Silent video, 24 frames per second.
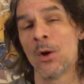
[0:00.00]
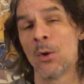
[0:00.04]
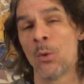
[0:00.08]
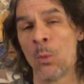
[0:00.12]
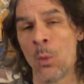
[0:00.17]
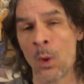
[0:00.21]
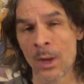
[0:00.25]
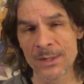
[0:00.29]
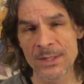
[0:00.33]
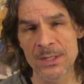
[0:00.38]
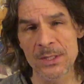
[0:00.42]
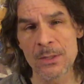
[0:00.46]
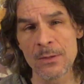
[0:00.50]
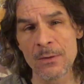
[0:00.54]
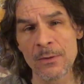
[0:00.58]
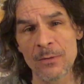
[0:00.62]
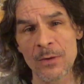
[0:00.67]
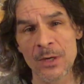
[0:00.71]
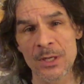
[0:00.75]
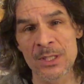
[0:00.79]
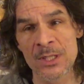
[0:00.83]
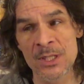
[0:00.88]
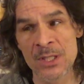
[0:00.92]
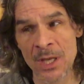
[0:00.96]
Once
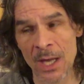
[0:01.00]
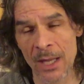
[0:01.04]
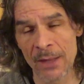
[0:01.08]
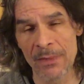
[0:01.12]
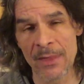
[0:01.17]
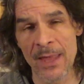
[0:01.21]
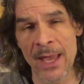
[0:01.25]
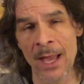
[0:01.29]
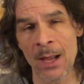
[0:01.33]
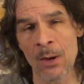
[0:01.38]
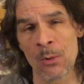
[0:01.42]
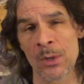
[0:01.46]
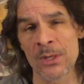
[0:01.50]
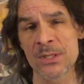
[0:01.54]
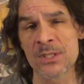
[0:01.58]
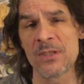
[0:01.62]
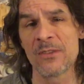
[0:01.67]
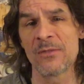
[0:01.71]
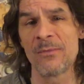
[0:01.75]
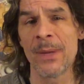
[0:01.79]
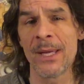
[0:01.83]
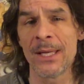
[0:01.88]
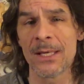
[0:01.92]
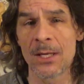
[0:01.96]
you've done that, once
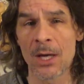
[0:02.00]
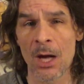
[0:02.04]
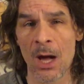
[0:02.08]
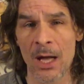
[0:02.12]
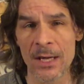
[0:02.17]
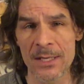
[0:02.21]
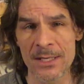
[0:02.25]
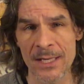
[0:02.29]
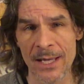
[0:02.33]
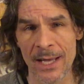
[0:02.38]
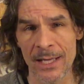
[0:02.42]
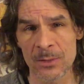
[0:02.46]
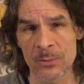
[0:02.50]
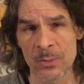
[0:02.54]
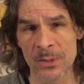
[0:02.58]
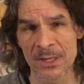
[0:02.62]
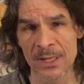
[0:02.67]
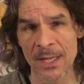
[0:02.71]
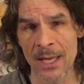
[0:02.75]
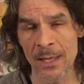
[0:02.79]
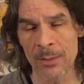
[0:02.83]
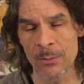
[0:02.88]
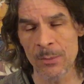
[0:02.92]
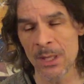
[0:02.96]
you've made contact with
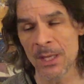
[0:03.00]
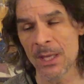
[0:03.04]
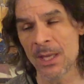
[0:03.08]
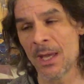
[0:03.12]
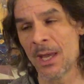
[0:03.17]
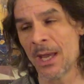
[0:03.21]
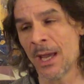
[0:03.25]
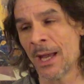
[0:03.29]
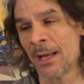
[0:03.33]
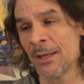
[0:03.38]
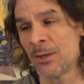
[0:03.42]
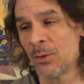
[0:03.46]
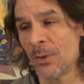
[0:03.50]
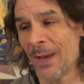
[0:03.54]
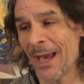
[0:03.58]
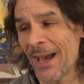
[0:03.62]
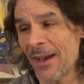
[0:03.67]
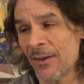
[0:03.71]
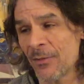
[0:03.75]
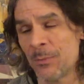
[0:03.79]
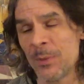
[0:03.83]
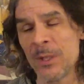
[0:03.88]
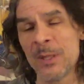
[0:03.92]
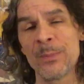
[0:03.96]
them and you
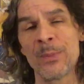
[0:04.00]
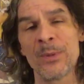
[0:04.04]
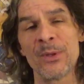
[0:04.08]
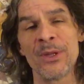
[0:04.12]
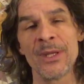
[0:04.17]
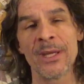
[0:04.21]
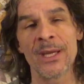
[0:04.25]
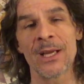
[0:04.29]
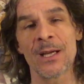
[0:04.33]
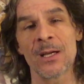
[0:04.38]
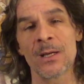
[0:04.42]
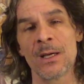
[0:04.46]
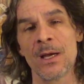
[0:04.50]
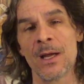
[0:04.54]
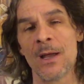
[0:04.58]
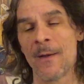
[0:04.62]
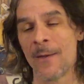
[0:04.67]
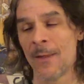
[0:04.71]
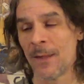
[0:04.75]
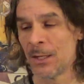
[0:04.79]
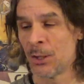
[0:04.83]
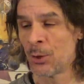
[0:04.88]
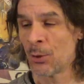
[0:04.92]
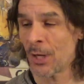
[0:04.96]
have people there,
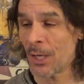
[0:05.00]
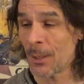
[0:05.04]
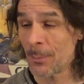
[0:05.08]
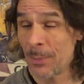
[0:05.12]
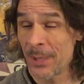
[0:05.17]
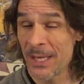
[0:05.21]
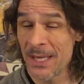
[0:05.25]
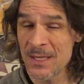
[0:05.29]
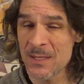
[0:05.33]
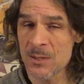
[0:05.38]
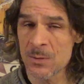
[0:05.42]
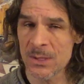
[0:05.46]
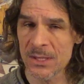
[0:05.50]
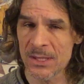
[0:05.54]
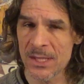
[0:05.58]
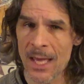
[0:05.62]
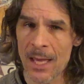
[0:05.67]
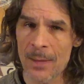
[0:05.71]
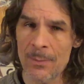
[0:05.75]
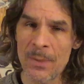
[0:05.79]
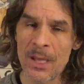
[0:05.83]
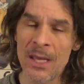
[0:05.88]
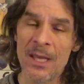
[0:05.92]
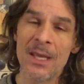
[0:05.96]
you're at peace with
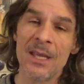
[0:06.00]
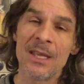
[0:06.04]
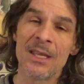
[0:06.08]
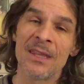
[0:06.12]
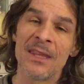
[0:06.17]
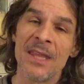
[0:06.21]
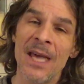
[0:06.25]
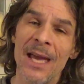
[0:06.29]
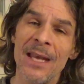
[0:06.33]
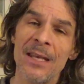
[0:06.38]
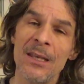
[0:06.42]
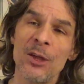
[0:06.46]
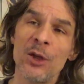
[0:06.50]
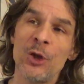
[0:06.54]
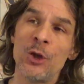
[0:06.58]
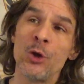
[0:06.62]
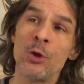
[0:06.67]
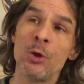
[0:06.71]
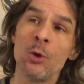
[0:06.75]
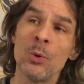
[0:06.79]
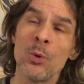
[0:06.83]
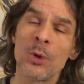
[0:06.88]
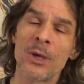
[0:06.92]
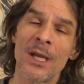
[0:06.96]
them, then
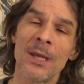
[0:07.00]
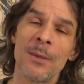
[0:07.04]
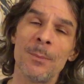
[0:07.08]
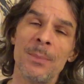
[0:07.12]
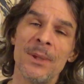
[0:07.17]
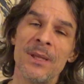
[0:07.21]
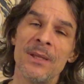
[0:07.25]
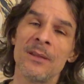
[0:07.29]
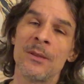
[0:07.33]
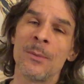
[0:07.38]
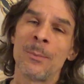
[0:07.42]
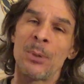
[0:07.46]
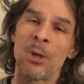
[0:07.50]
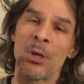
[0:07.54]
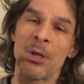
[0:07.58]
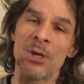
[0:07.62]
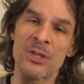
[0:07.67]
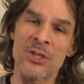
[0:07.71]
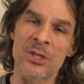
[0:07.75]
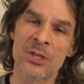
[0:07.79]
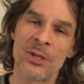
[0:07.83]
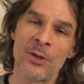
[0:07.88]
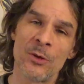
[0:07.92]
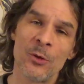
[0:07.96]
you can be the
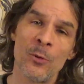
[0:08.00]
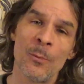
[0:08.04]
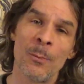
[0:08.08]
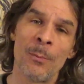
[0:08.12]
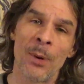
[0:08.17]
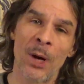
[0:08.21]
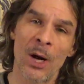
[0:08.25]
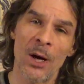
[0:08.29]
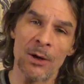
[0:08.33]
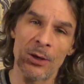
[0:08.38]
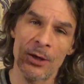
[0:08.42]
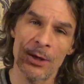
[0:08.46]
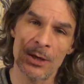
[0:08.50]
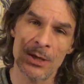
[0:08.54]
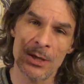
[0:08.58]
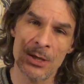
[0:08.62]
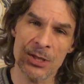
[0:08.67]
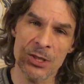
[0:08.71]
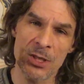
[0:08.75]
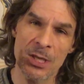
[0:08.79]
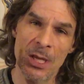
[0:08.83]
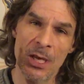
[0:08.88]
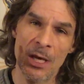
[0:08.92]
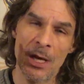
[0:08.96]
person who
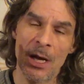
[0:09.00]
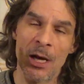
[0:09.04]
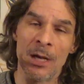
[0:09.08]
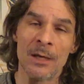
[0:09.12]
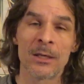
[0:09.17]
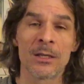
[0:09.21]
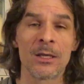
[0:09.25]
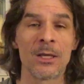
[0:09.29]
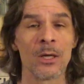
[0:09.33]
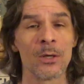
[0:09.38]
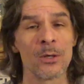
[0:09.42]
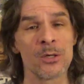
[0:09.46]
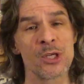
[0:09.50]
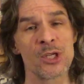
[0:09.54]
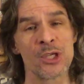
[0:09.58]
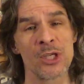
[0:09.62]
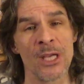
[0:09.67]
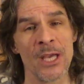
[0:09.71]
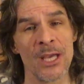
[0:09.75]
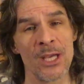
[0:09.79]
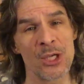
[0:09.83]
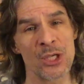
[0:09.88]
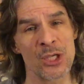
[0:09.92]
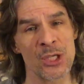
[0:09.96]
barters a
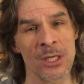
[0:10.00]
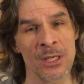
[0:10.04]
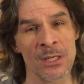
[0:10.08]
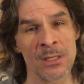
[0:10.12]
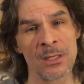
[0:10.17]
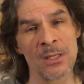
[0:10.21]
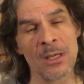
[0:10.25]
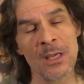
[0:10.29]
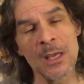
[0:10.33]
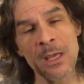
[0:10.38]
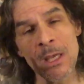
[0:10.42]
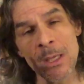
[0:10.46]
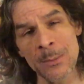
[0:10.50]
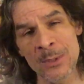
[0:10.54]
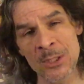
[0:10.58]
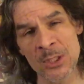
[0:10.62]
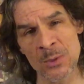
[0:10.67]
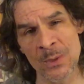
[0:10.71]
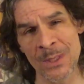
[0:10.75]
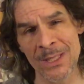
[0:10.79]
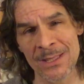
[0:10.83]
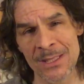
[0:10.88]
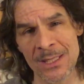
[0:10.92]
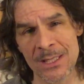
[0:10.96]
negotiation
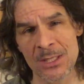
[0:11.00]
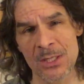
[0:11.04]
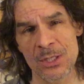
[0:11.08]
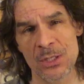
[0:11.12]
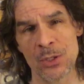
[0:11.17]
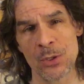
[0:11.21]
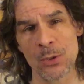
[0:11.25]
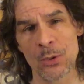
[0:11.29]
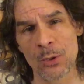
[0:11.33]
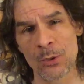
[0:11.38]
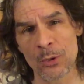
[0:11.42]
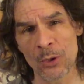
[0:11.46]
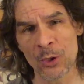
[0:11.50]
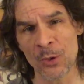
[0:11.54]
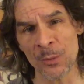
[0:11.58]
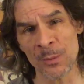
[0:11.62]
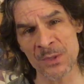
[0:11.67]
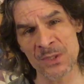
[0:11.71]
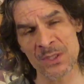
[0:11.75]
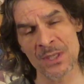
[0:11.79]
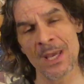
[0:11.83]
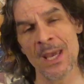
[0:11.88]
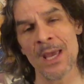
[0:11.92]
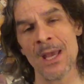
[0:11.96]
between these two
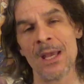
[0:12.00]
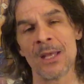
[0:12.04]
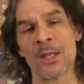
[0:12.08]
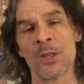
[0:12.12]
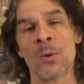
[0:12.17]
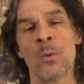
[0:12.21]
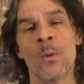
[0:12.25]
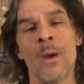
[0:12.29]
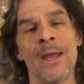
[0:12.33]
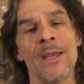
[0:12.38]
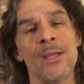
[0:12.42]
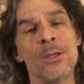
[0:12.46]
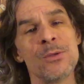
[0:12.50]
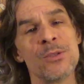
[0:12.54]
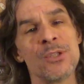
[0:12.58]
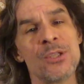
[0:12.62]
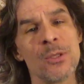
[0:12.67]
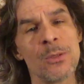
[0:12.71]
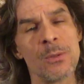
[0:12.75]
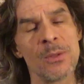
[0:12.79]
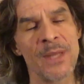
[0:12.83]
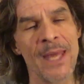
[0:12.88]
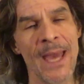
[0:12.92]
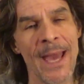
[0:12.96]
groups. The way you
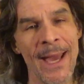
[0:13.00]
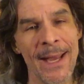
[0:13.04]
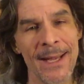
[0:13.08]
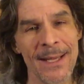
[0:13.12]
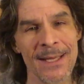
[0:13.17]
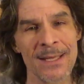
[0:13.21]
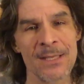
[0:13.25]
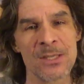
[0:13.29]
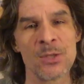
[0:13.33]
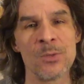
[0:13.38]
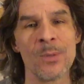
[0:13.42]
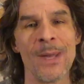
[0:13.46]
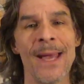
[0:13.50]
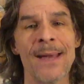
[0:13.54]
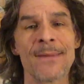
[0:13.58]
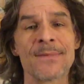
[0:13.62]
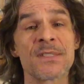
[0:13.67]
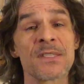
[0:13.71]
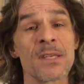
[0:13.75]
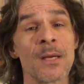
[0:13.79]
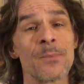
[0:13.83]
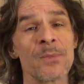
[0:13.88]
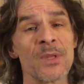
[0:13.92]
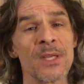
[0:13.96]
do that is you have
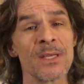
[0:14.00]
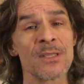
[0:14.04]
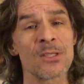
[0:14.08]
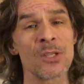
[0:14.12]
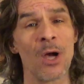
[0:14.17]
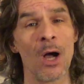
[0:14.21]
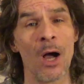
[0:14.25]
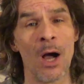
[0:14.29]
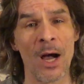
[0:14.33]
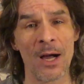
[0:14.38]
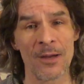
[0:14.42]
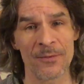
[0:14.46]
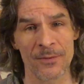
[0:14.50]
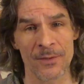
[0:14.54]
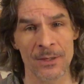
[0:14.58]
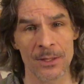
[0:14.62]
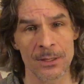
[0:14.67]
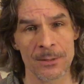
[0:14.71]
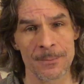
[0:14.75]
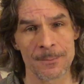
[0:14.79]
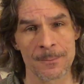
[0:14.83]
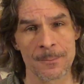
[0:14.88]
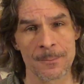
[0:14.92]
something to offer.